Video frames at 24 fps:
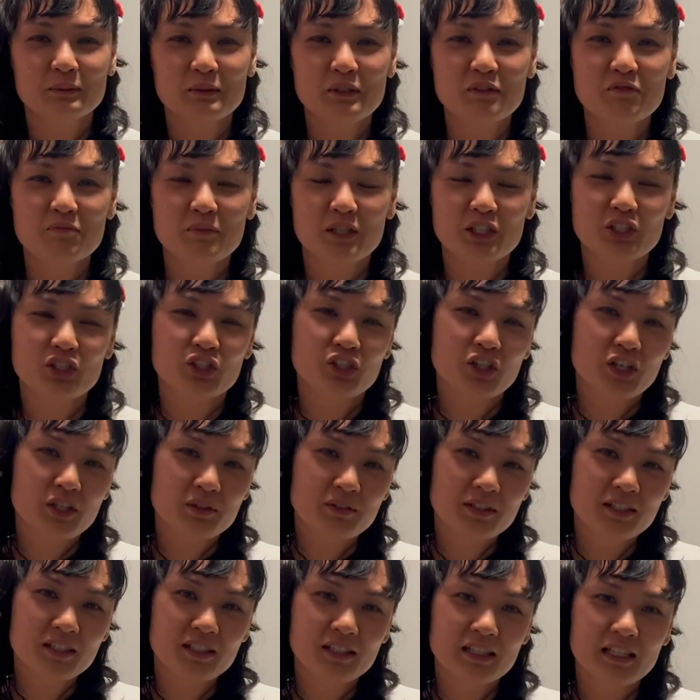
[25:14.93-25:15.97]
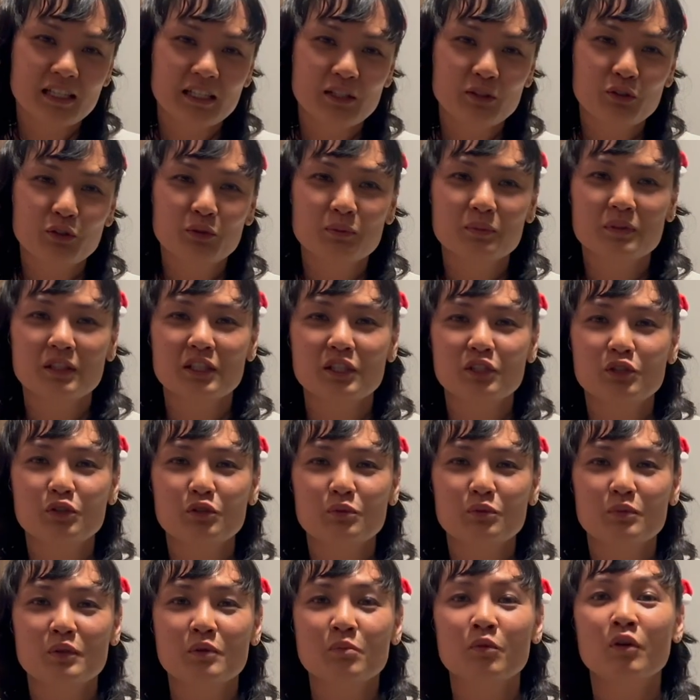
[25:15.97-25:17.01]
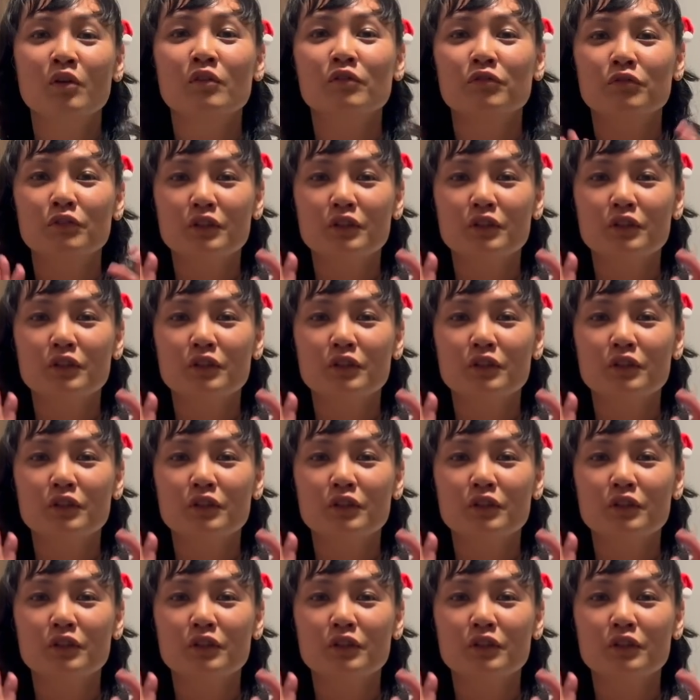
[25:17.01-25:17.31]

with my sharing, and hope that you'll be more